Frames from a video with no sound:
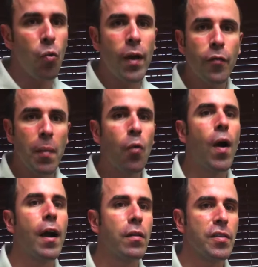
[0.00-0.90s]
away from my
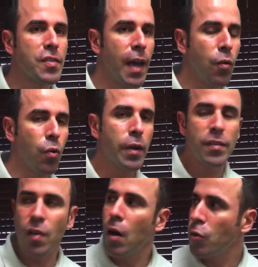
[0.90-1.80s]
wireless network.
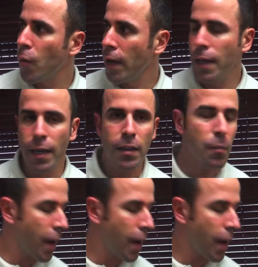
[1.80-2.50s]
It's all the way in the